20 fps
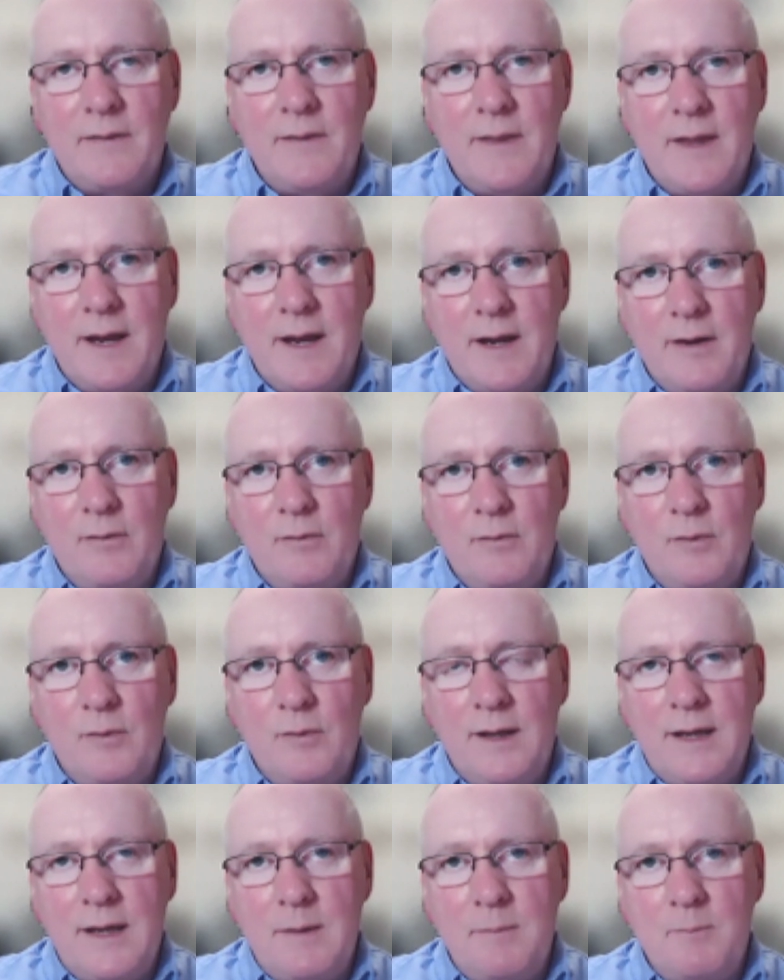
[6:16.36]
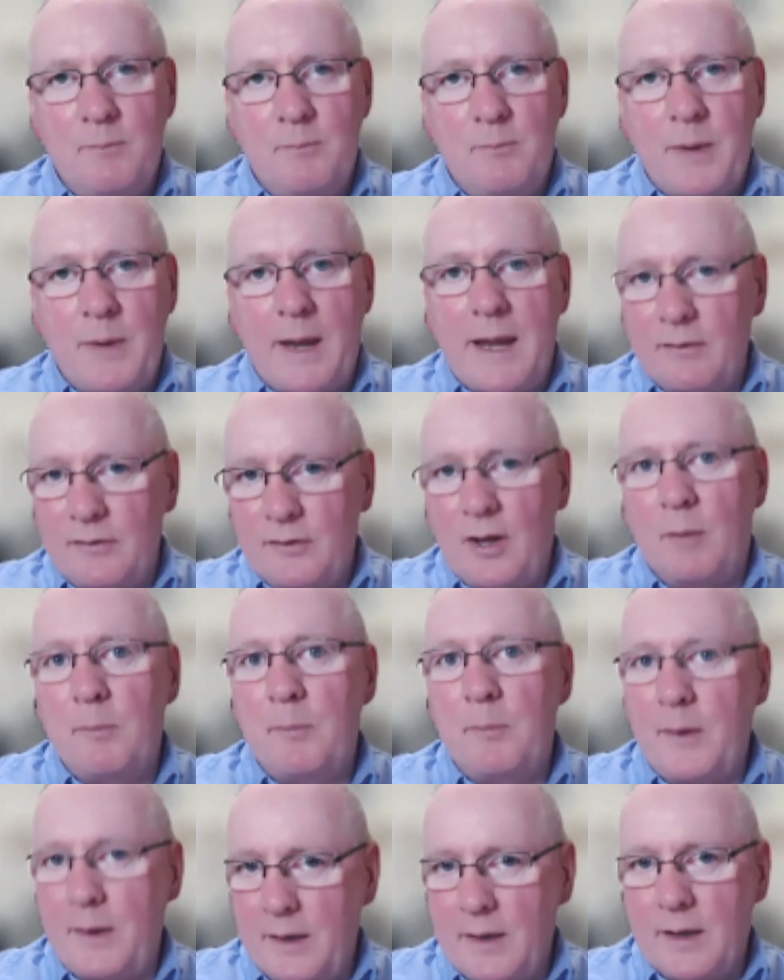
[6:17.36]
they're really bound
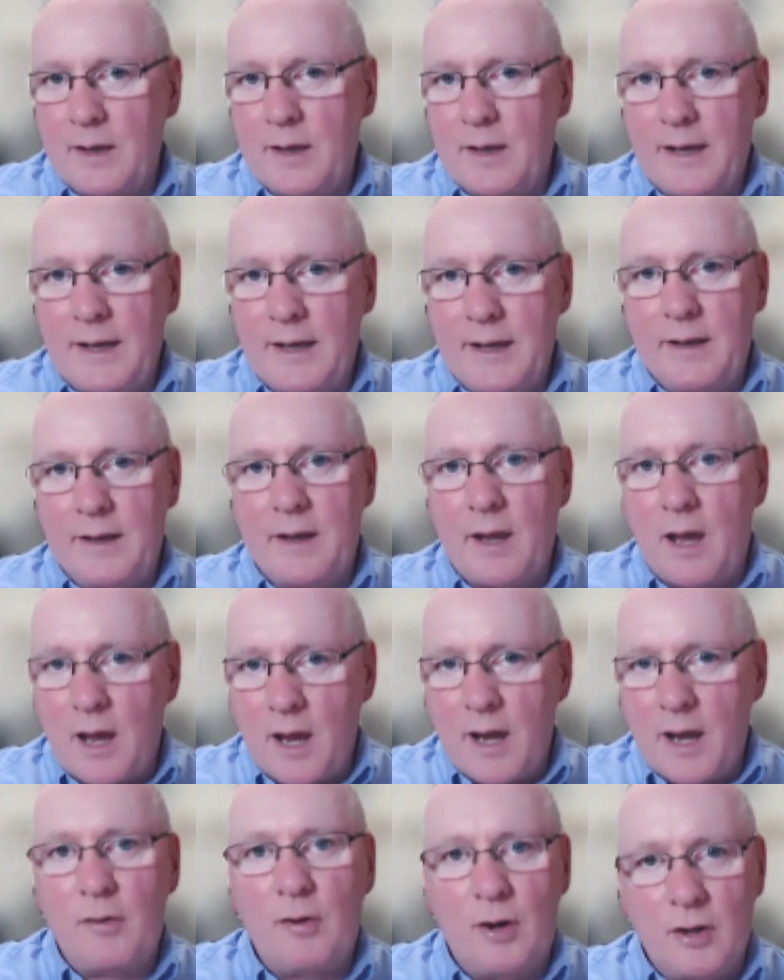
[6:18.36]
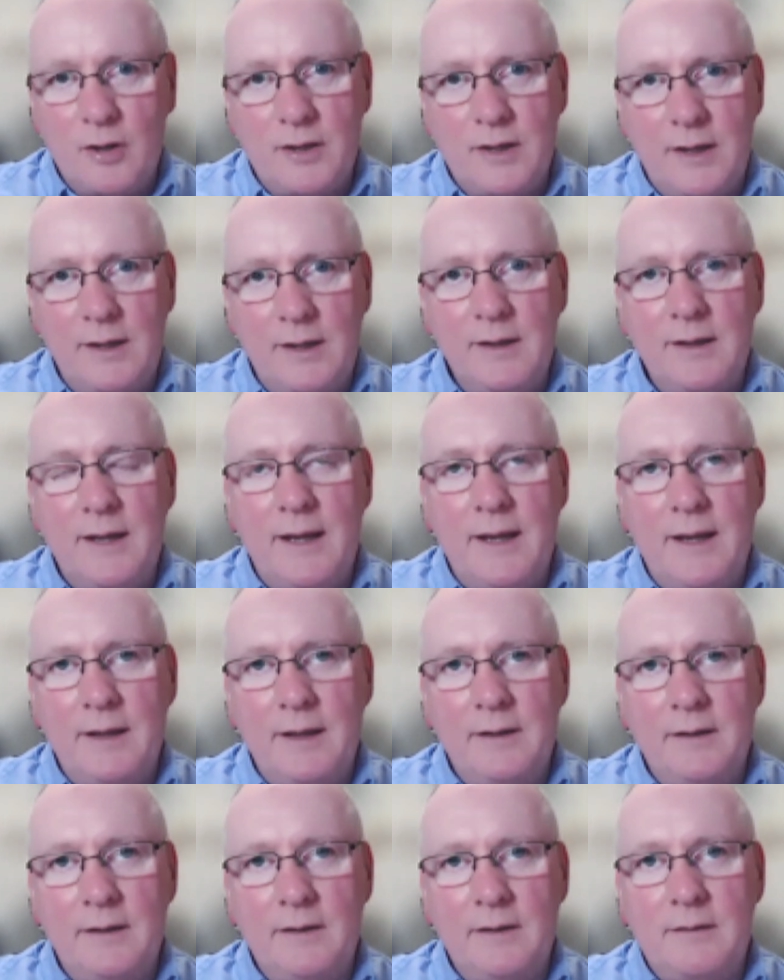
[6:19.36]
up in in hierarchy,
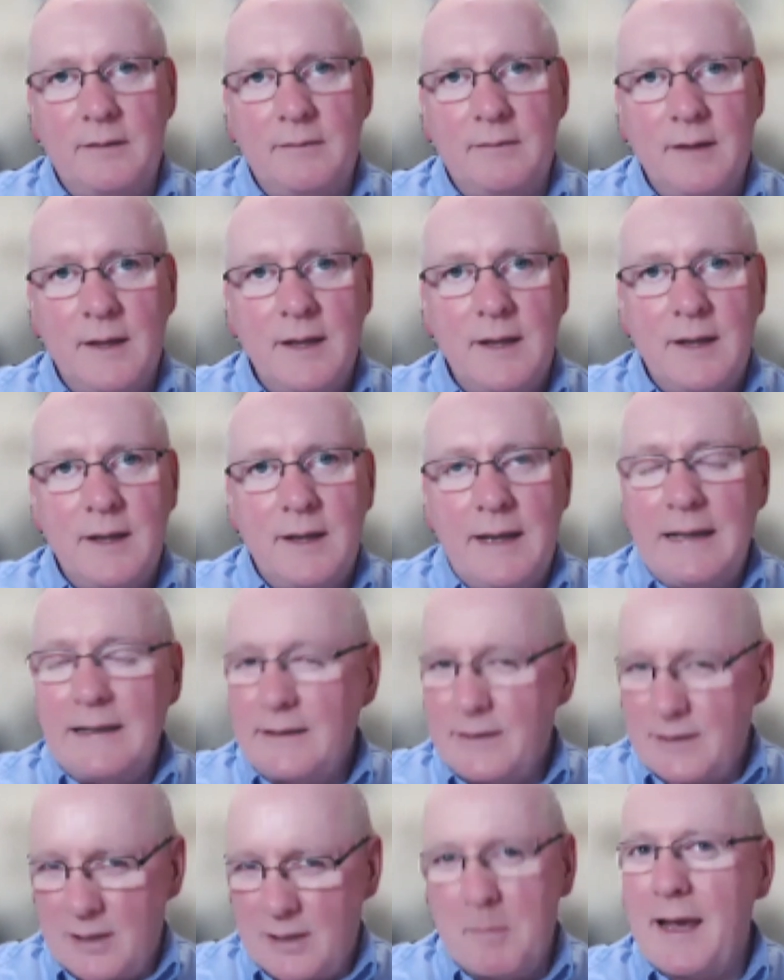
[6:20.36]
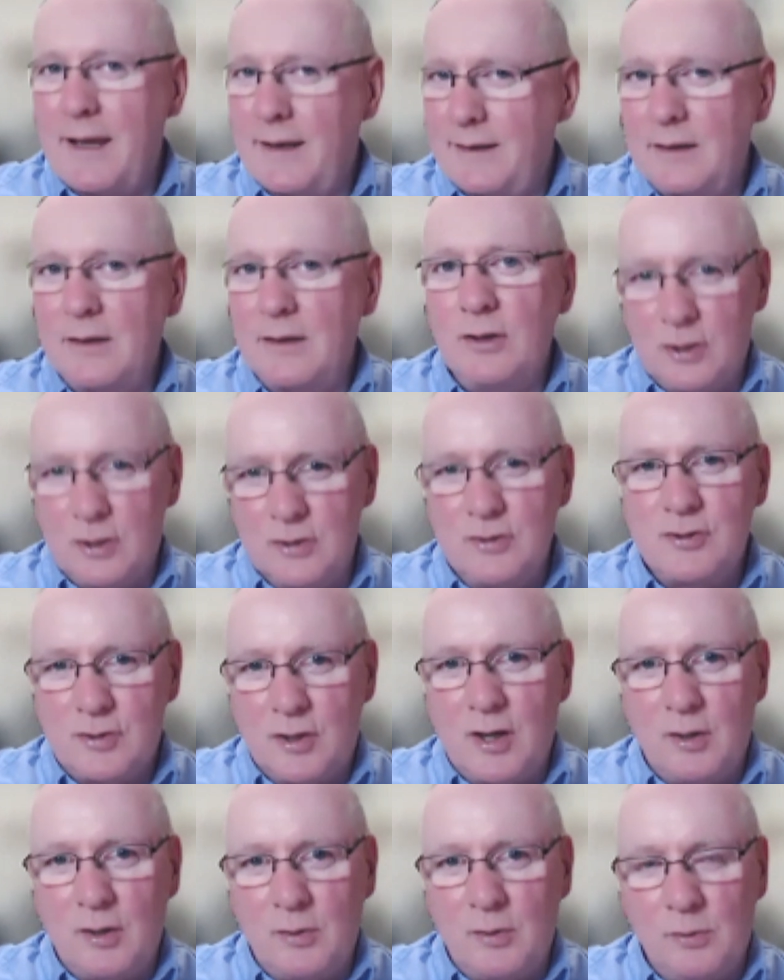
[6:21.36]
in in command and
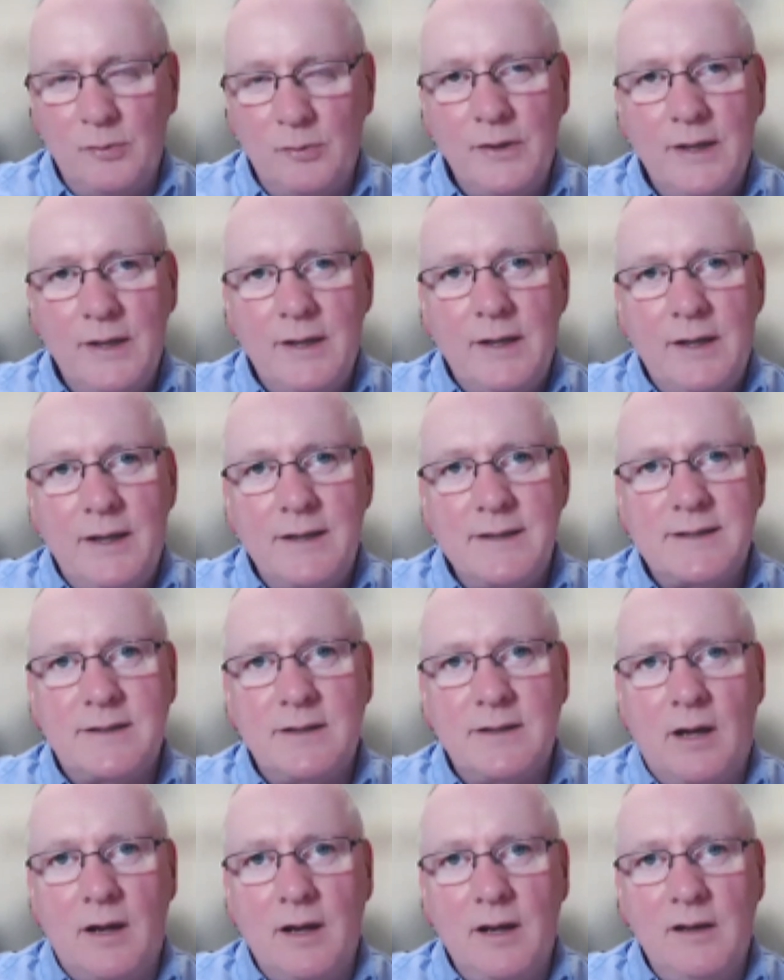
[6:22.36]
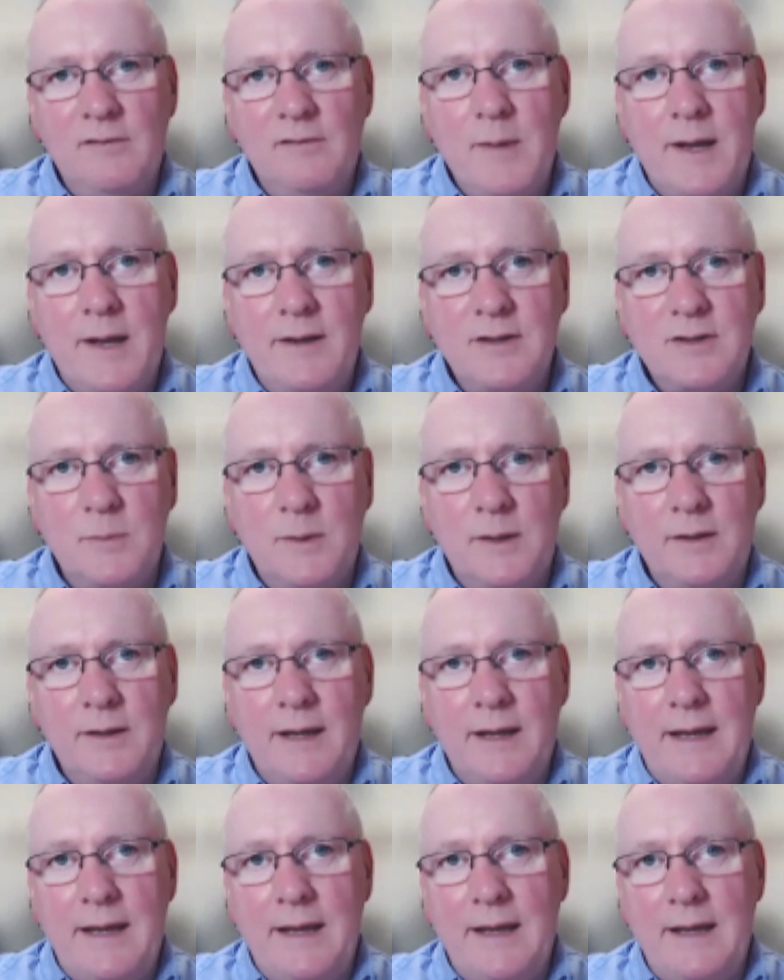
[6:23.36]
control style of
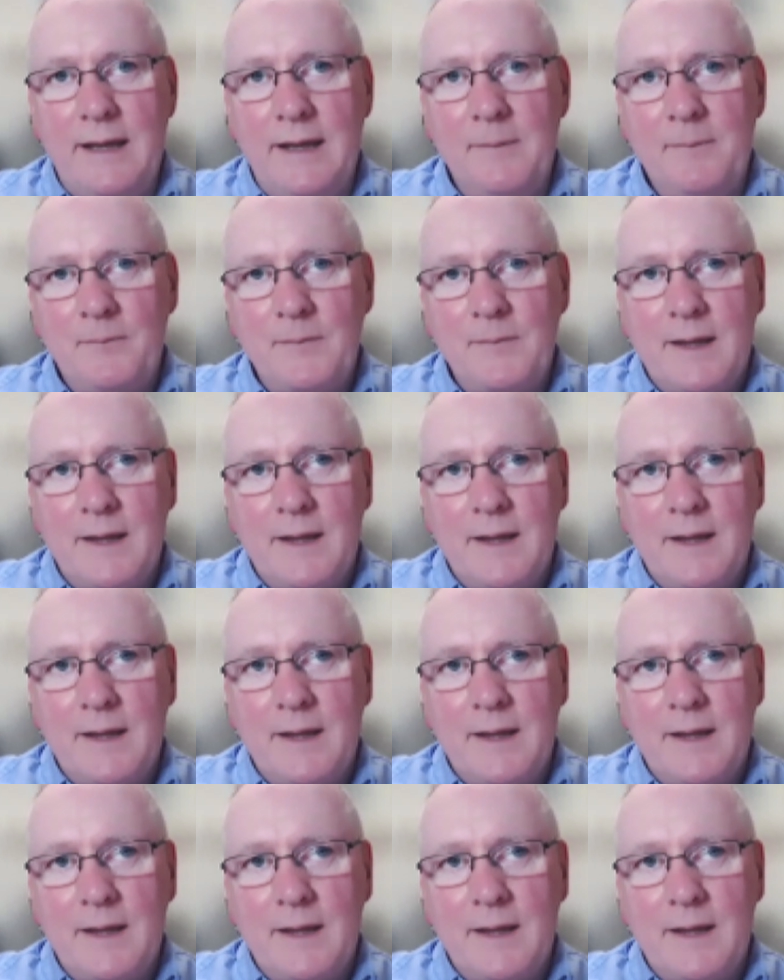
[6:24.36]
management, in